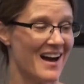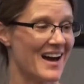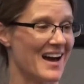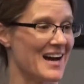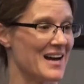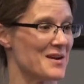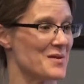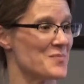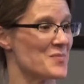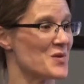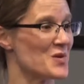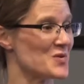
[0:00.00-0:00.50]

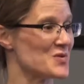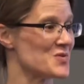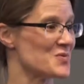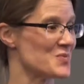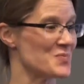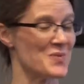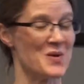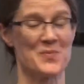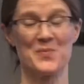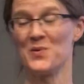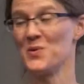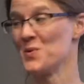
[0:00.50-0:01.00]
Those
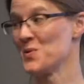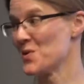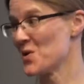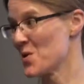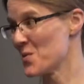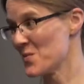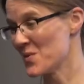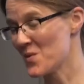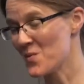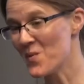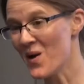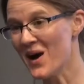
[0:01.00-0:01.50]
people who
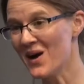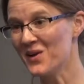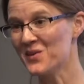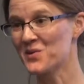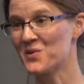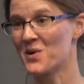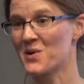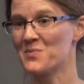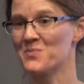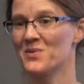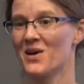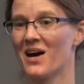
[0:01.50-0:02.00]
know me well
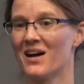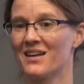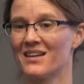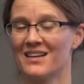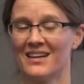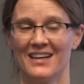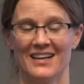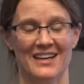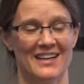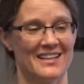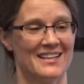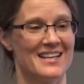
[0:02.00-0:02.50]
know I'm not
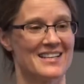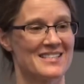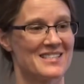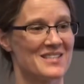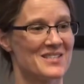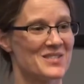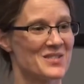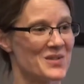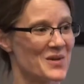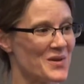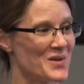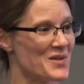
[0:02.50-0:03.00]

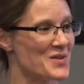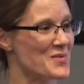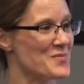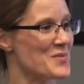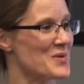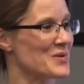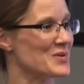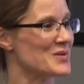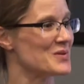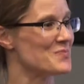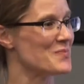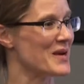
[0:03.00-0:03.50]
necessarily the
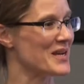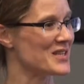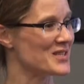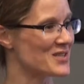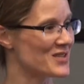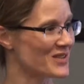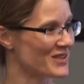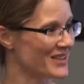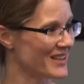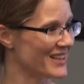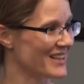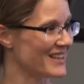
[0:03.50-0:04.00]
most
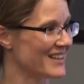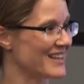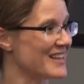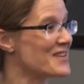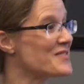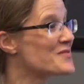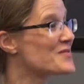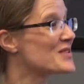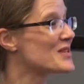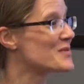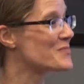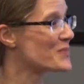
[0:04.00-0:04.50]
spatially
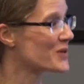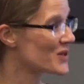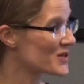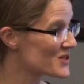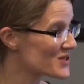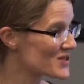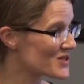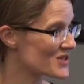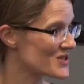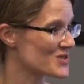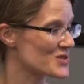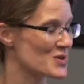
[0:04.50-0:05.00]
gifted
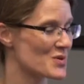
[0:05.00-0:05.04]
person,